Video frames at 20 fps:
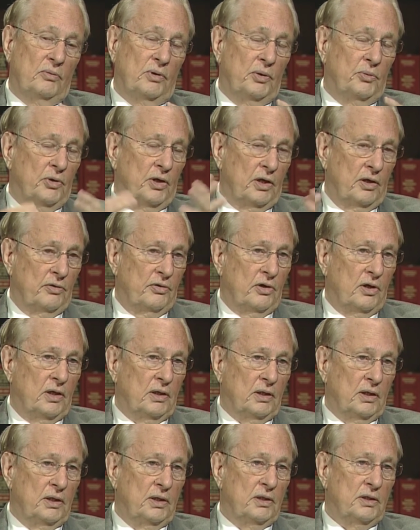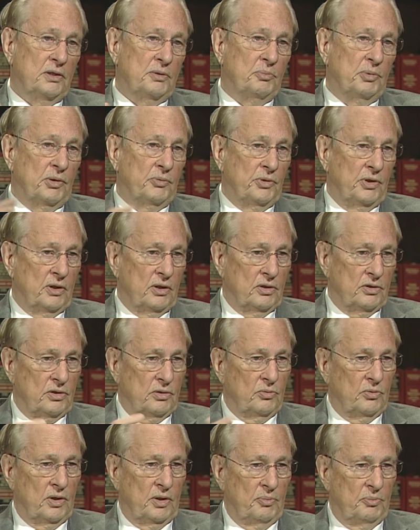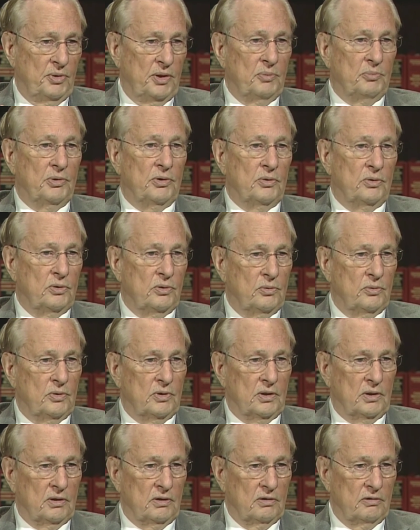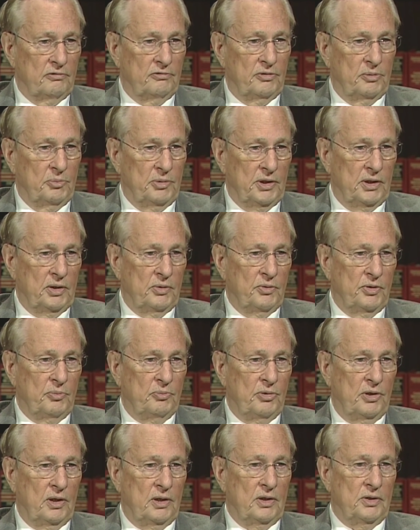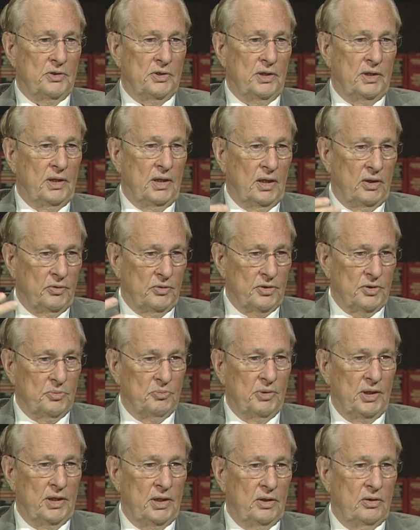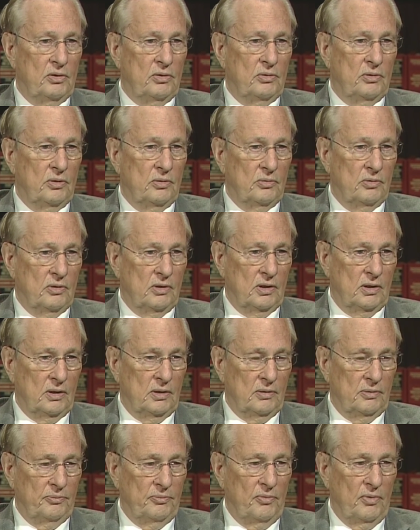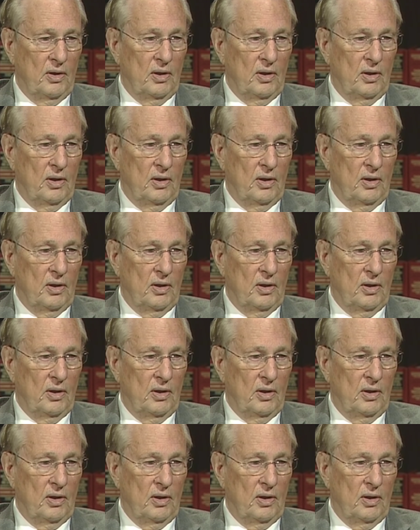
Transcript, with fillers: we wanted thought leaders, but we also wanted people who were familiar with policy, how it's made, uh,